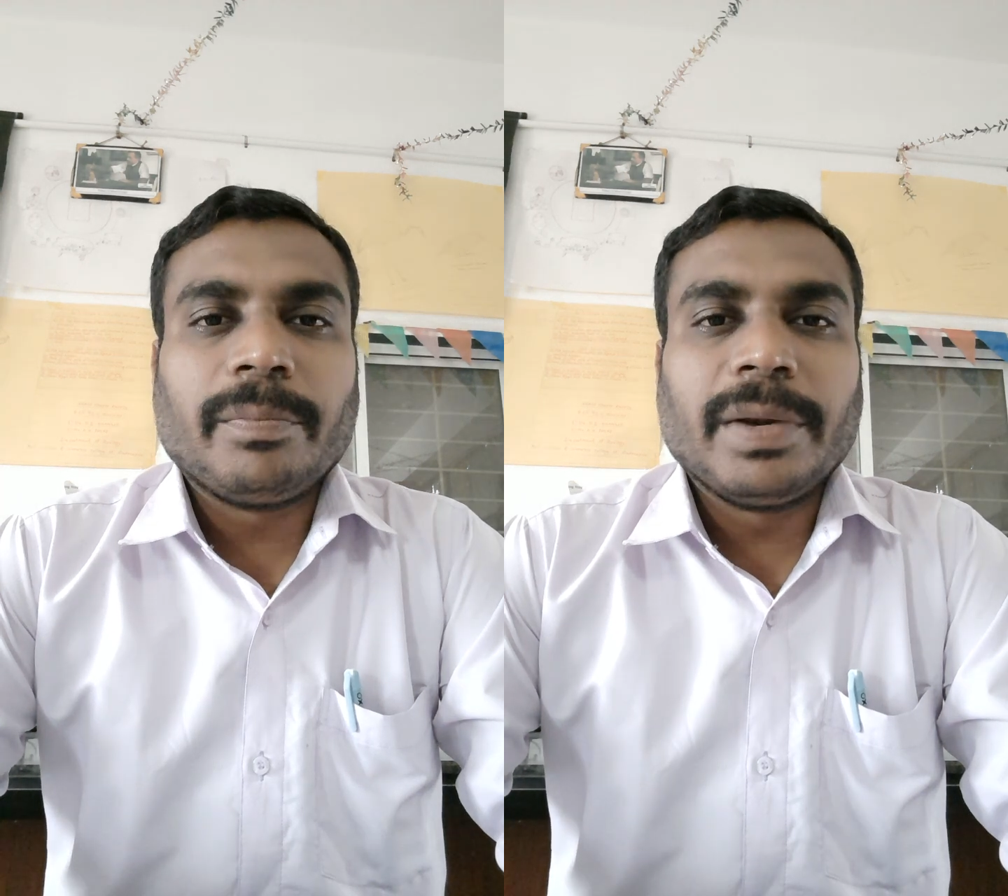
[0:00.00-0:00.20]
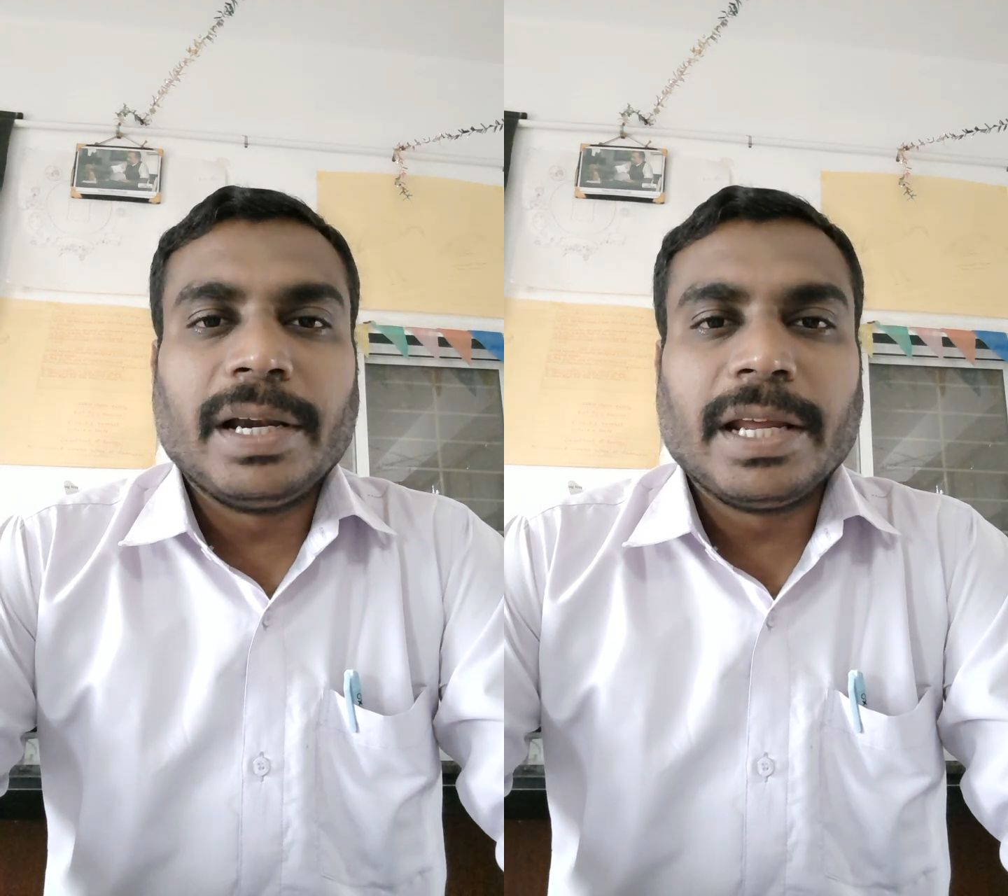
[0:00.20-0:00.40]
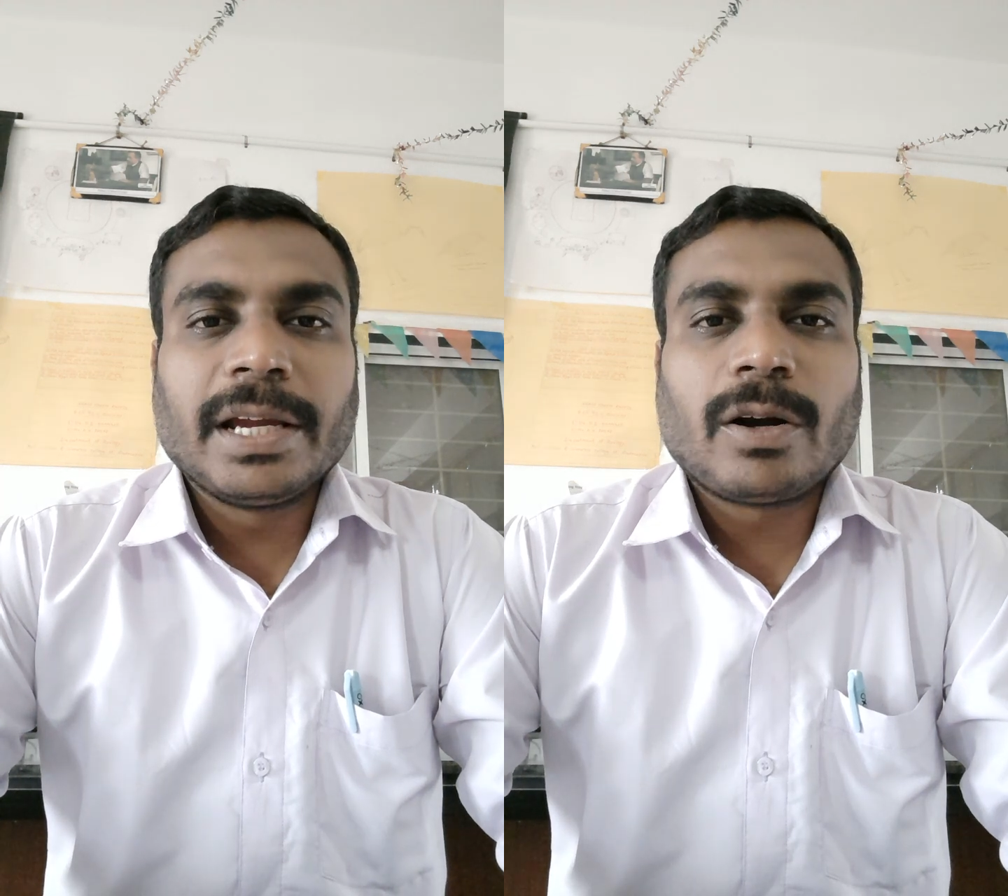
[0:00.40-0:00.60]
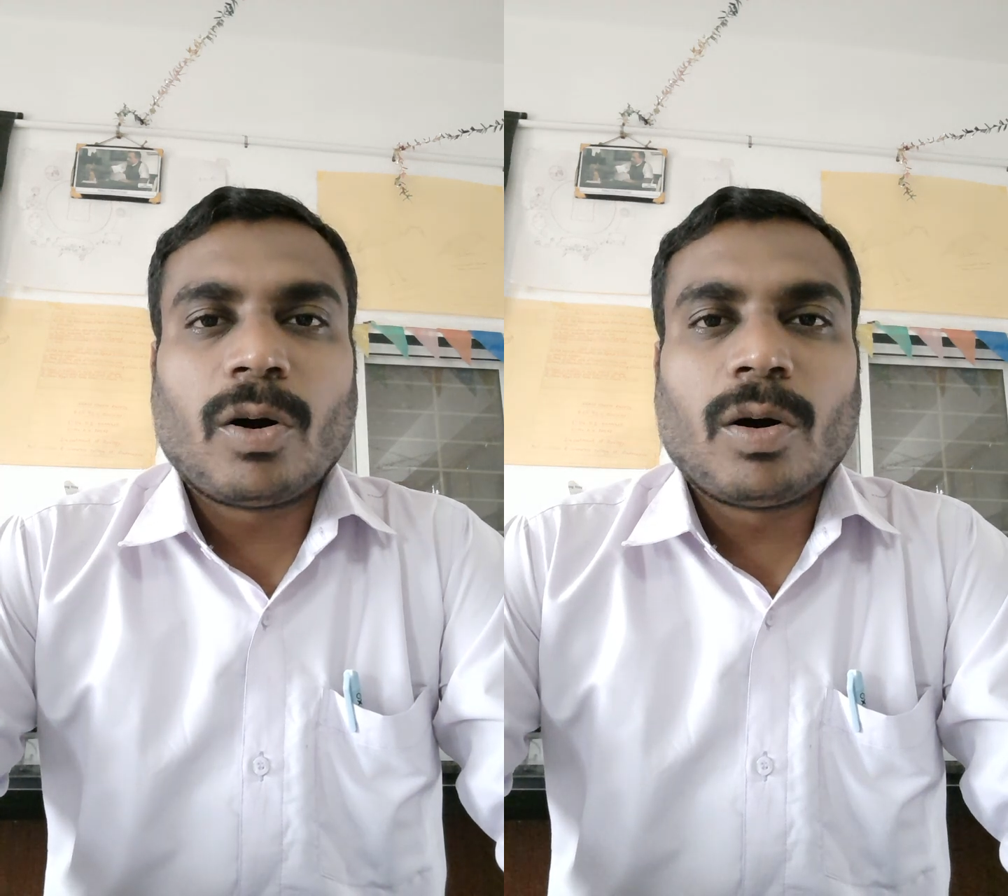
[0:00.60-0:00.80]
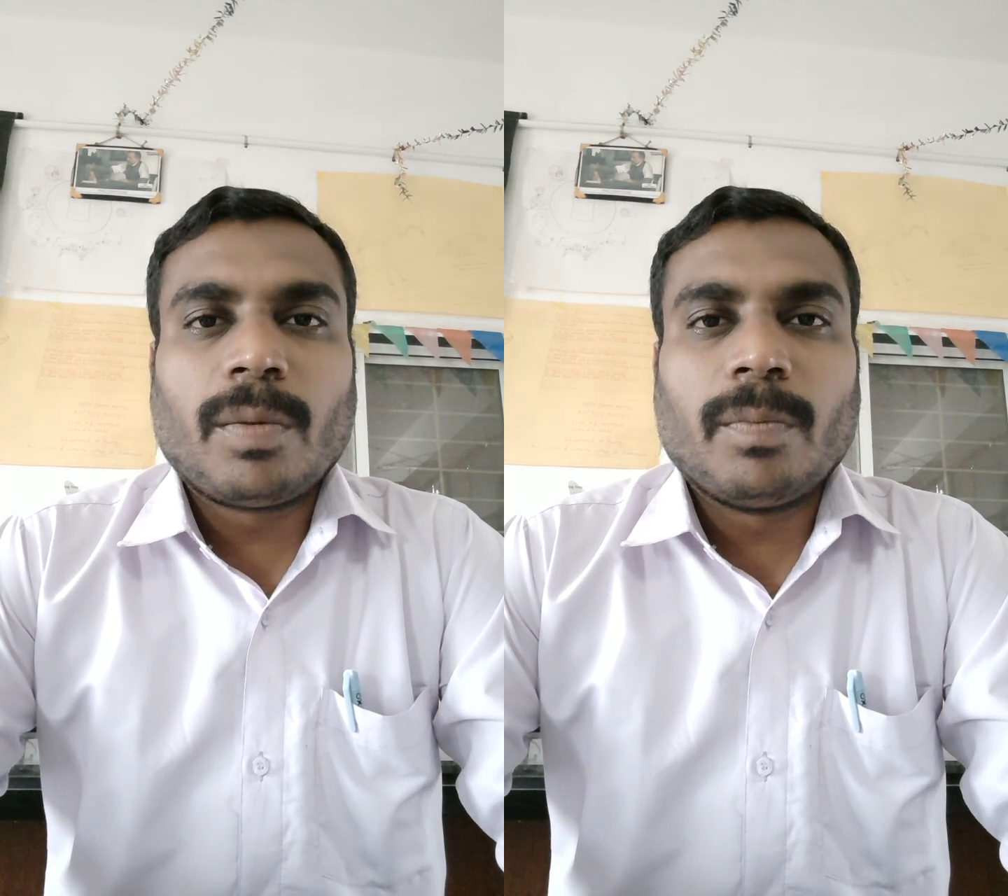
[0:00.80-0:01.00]
building
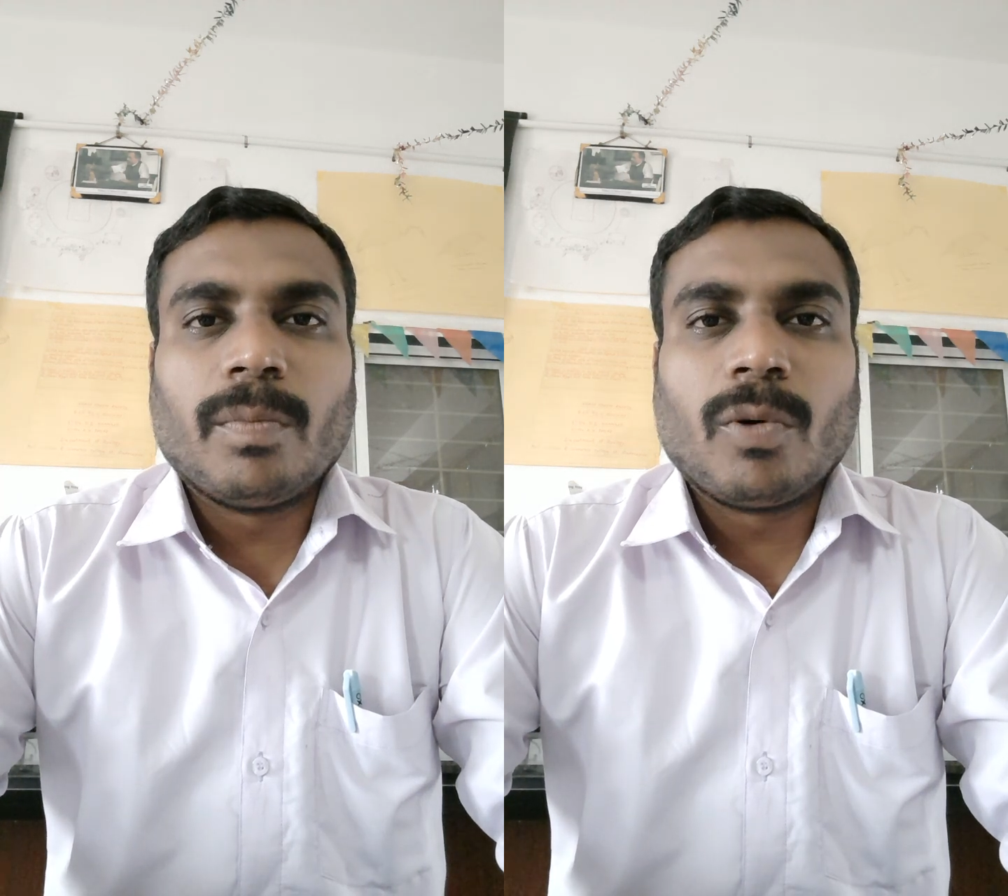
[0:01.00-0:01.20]
of